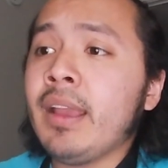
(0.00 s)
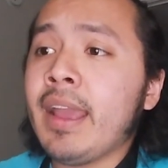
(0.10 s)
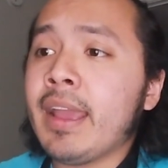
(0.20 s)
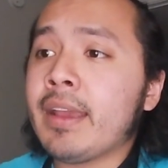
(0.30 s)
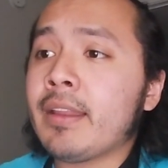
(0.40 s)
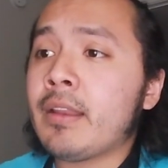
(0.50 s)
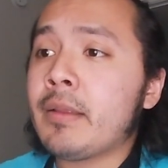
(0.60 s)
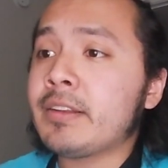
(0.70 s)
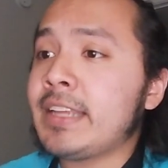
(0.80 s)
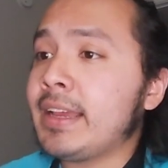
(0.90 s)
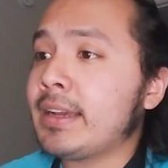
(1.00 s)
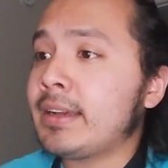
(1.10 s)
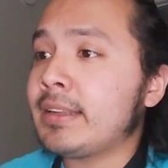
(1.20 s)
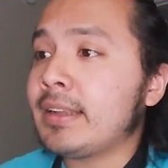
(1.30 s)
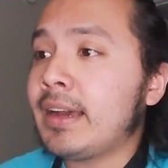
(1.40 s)
and take
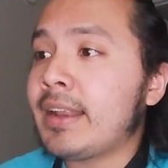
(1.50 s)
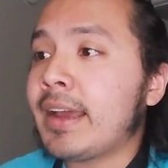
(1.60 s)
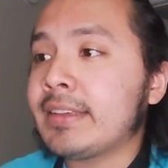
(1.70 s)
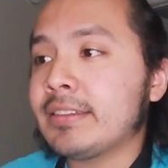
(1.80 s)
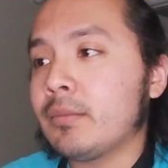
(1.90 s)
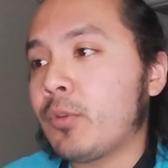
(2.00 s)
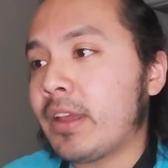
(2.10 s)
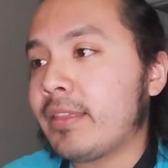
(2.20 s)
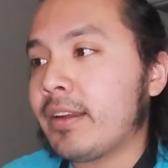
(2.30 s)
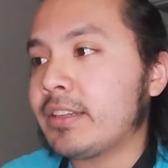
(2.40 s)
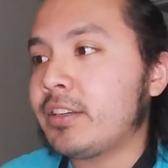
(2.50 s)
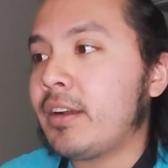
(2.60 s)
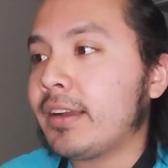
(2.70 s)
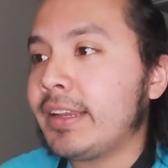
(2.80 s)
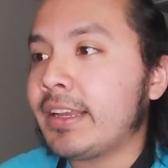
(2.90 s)
a nice good breath there, because you're
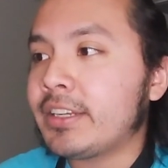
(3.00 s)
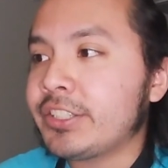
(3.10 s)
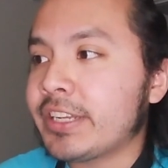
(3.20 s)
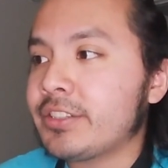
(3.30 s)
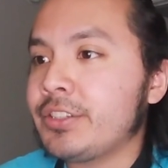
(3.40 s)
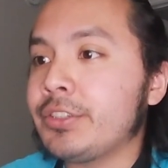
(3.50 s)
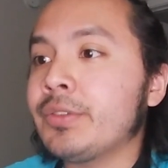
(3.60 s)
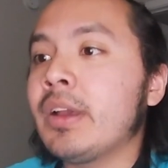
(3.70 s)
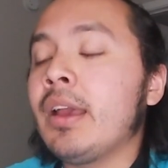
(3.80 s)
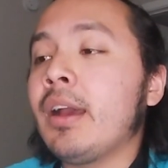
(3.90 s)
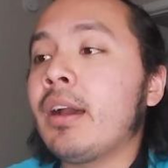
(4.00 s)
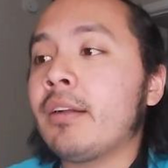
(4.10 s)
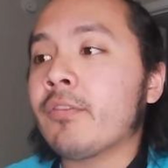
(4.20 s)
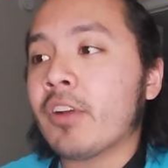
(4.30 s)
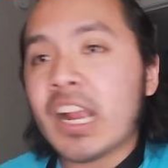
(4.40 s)
not going to get a chance to
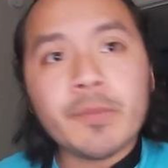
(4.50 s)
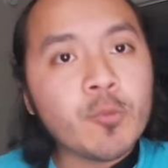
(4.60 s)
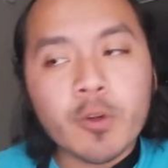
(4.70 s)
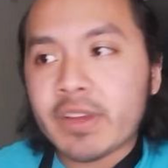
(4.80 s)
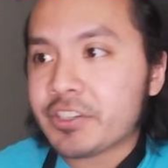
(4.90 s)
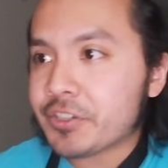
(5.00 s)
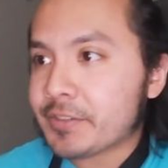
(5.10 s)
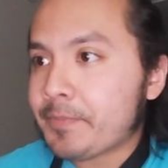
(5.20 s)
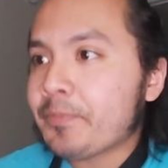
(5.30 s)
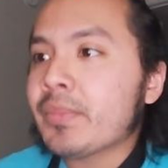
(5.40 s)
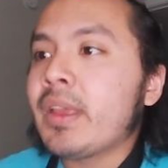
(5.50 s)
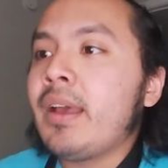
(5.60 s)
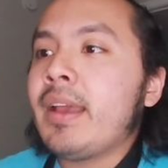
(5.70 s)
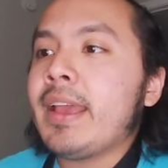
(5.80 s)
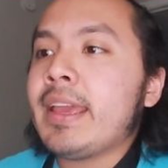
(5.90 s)
for a couple more measures.
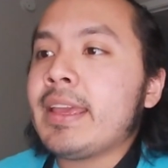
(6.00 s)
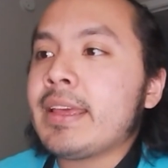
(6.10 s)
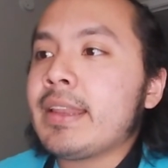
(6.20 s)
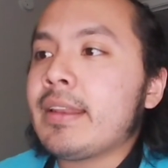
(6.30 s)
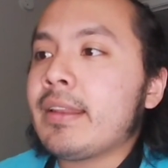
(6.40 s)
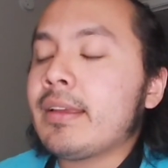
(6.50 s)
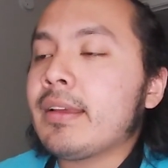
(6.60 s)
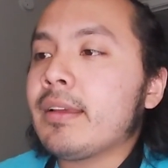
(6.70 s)
In